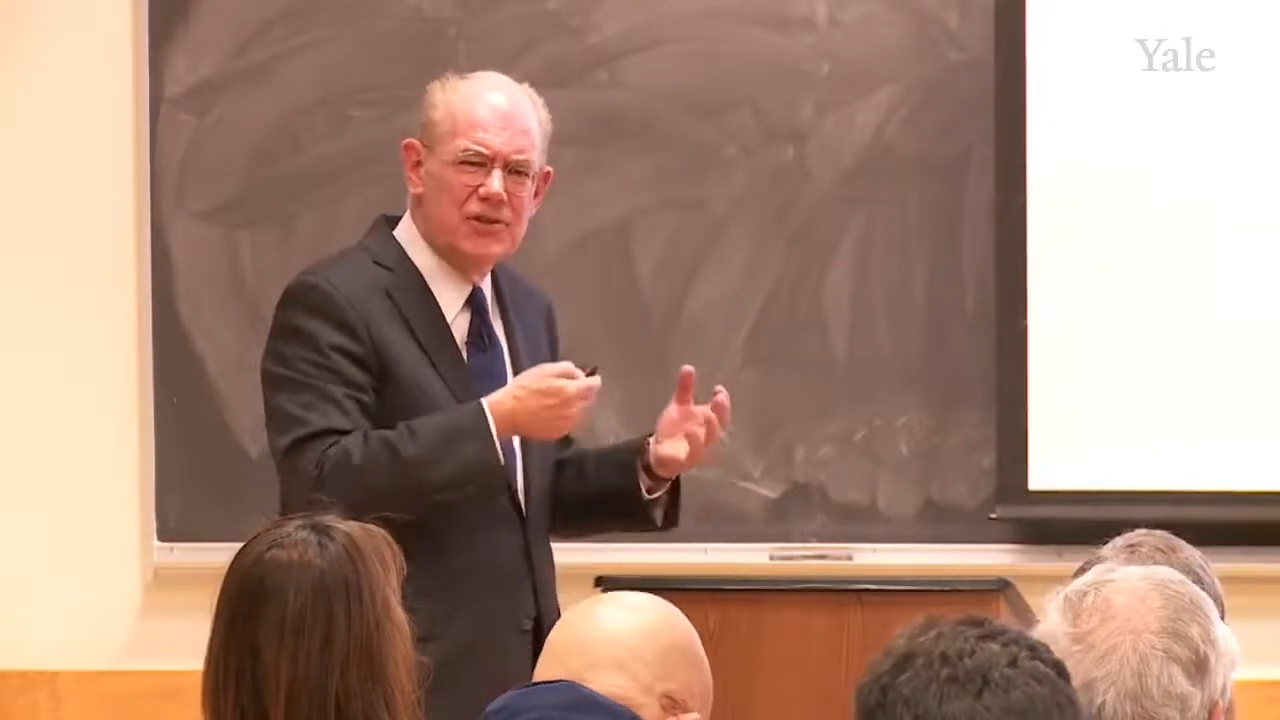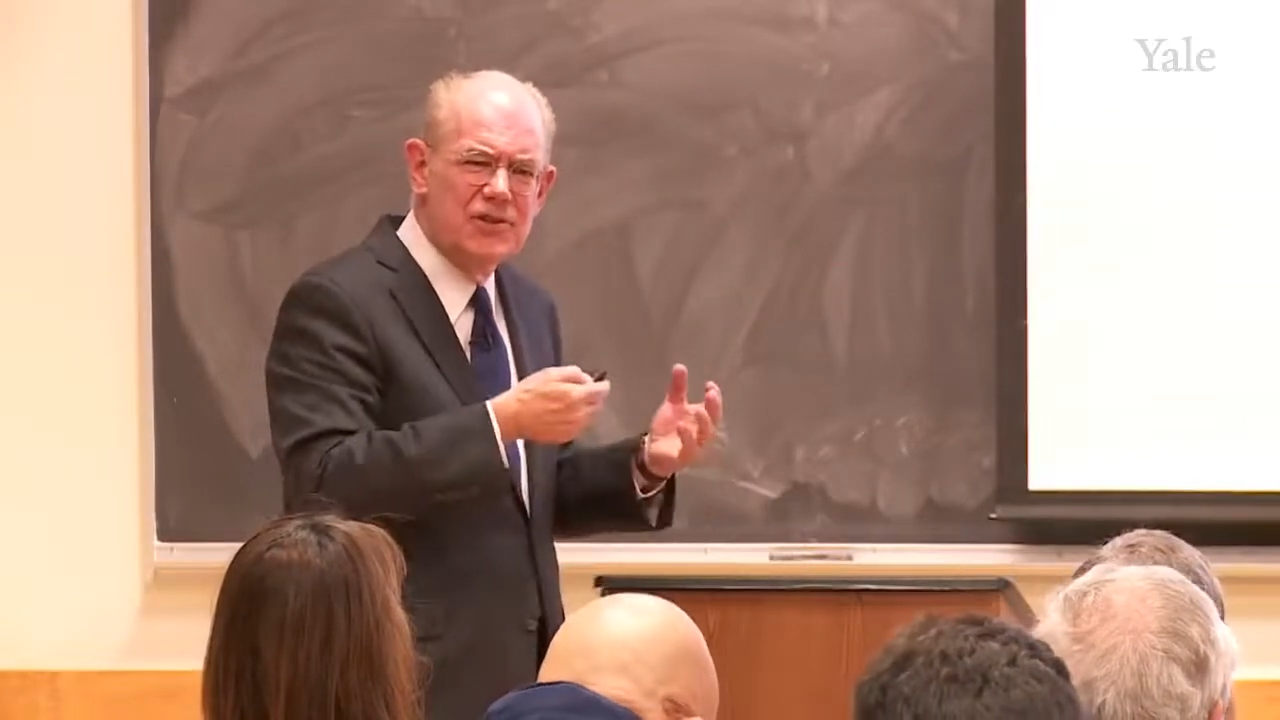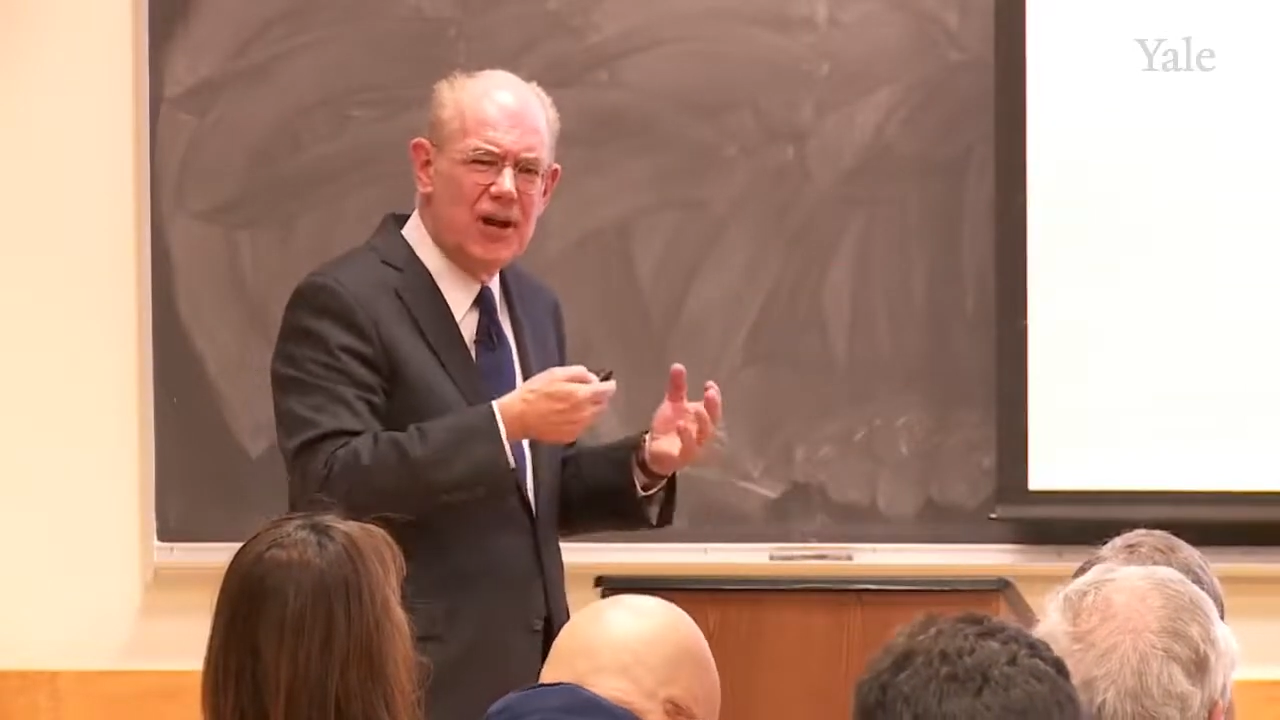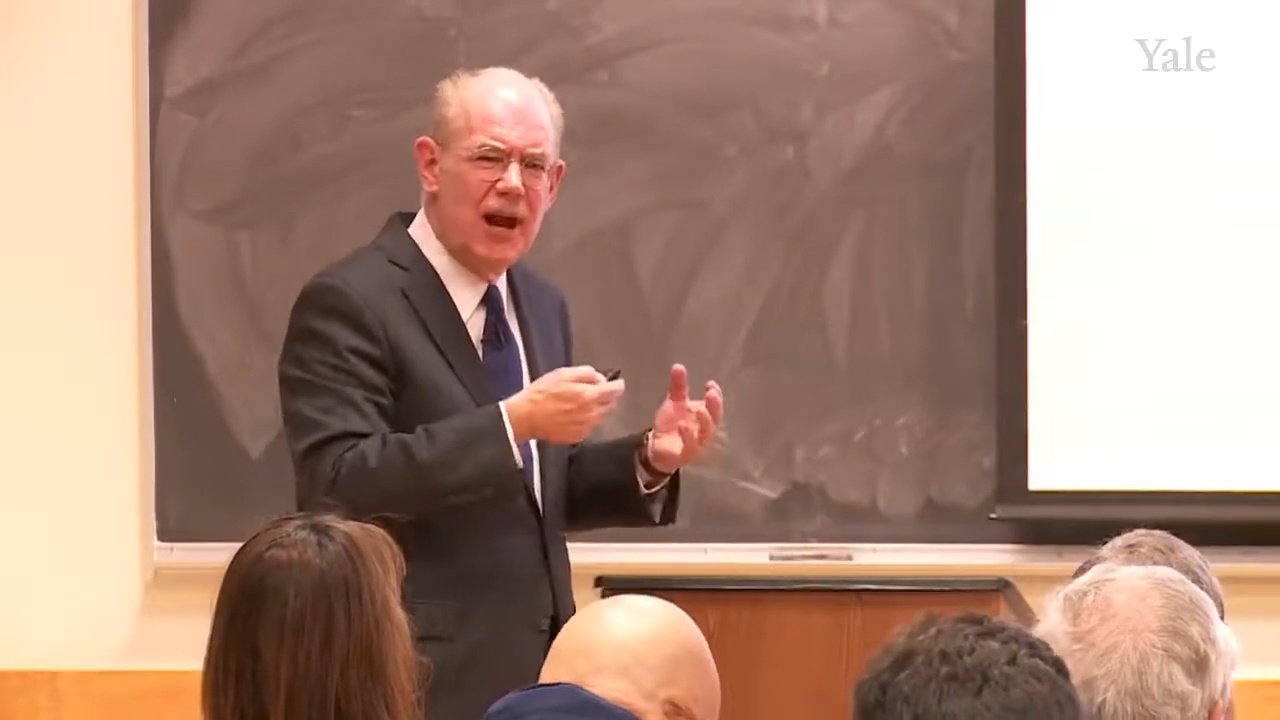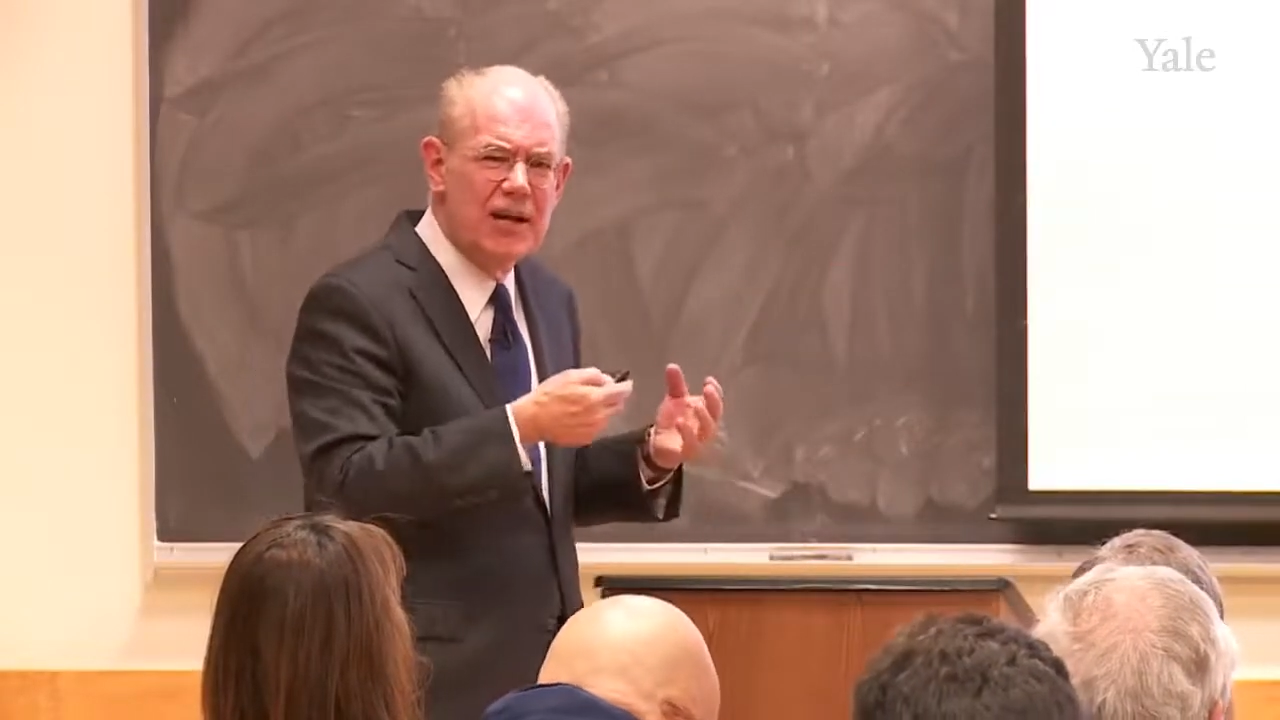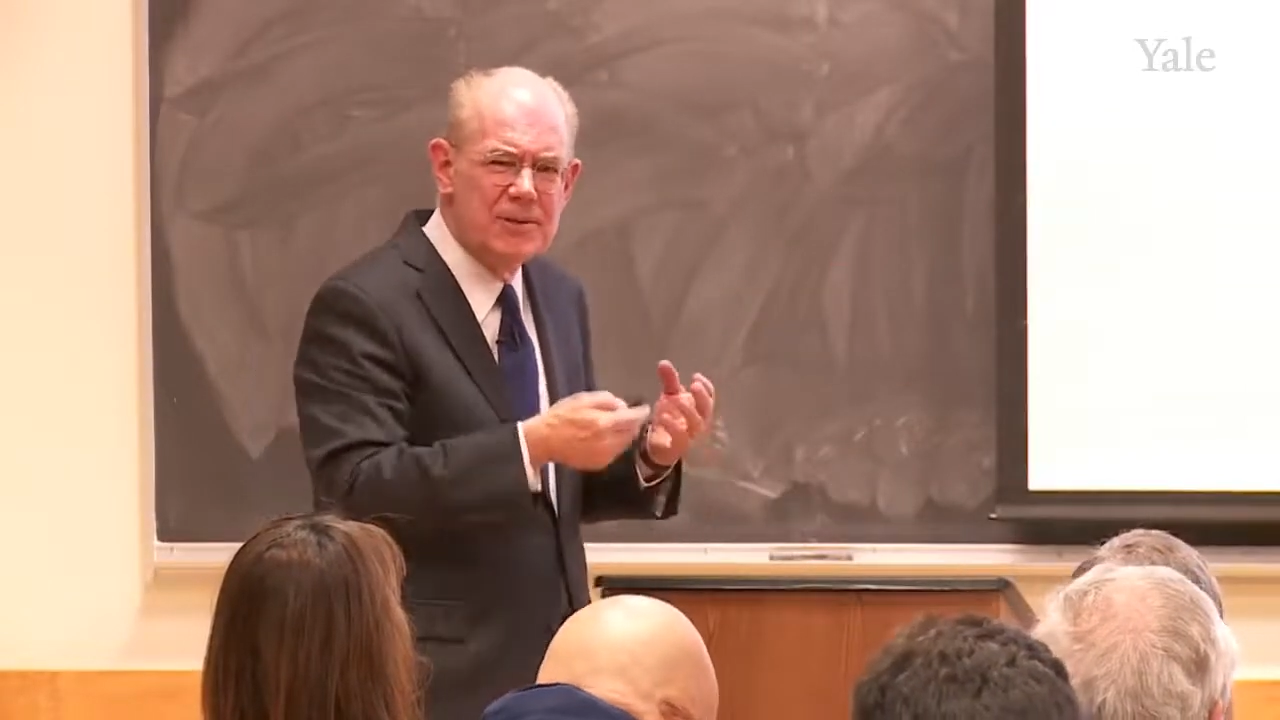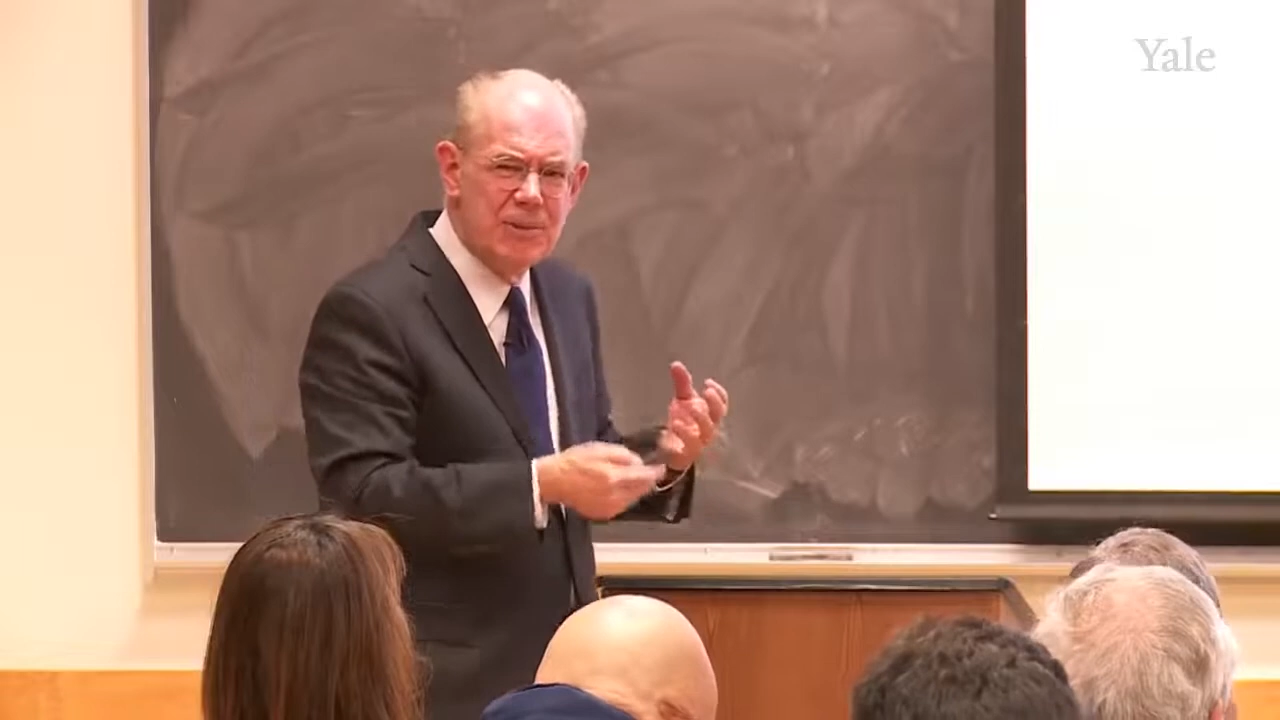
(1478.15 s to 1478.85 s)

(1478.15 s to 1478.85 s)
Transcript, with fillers: societies